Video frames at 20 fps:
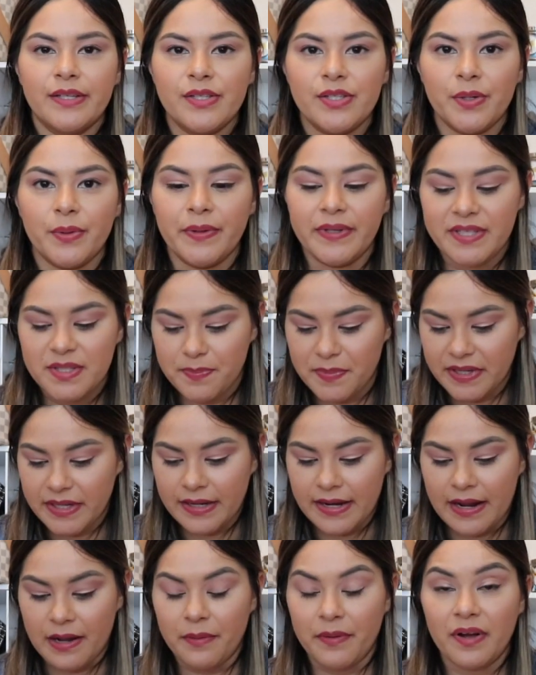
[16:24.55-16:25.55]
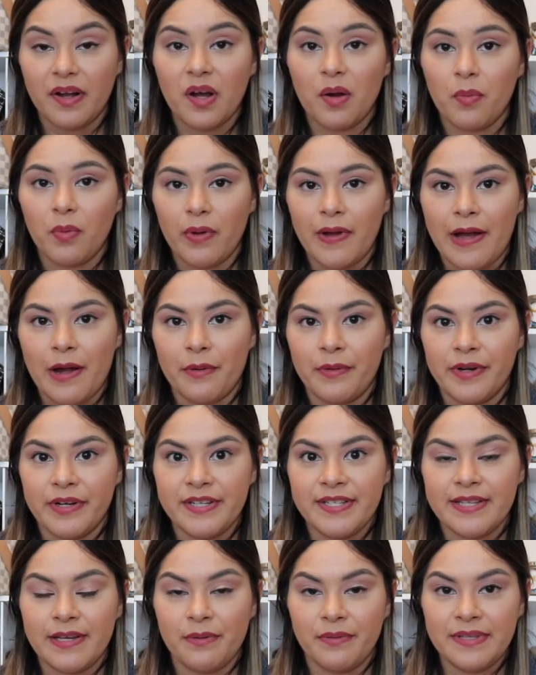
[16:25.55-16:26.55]
so it's been now a couple
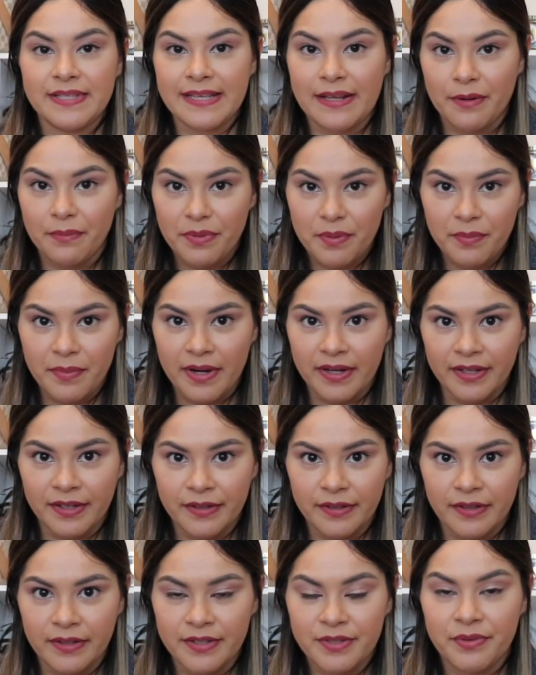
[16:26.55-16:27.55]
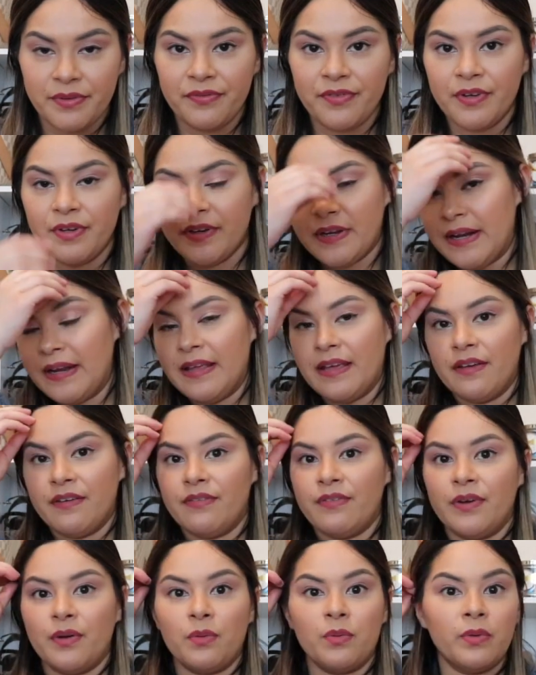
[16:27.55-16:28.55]
hours that we set up the monitor, so I figured I'd
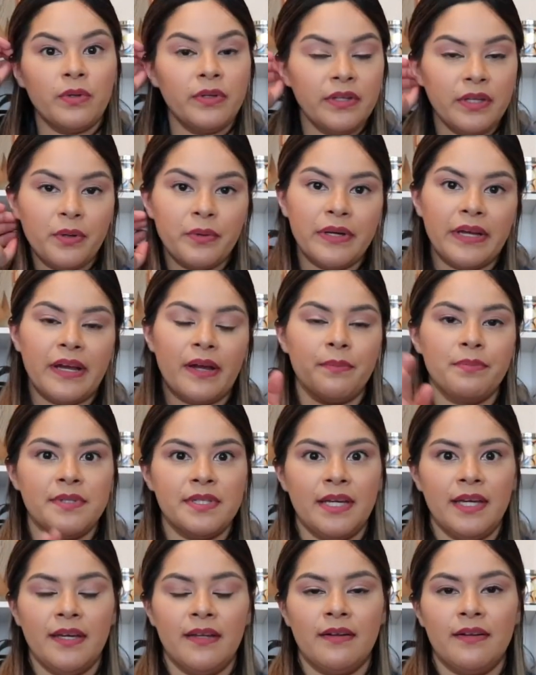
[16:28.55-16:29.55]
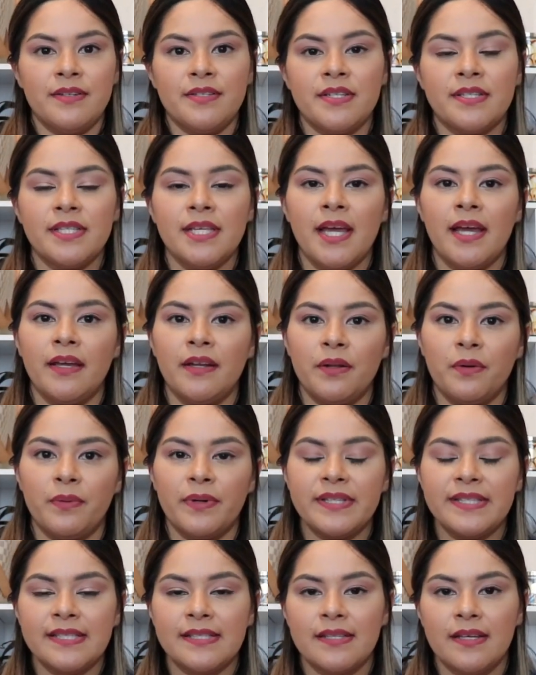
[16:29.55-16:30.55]
give a really quick update on just kind of
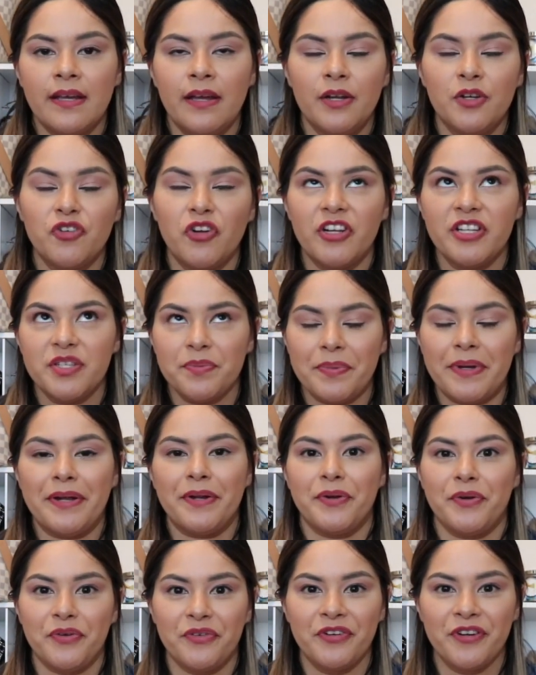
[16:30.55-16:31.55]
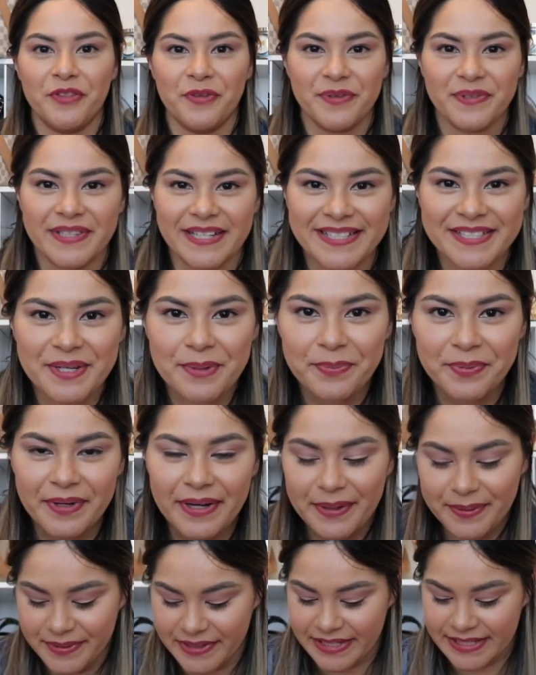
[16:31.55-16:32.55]
what's transpired over those last couple
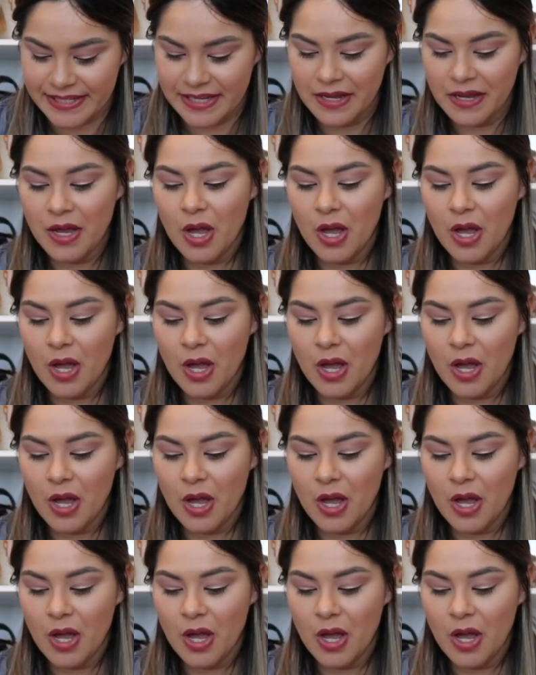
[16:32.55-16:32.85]
hours.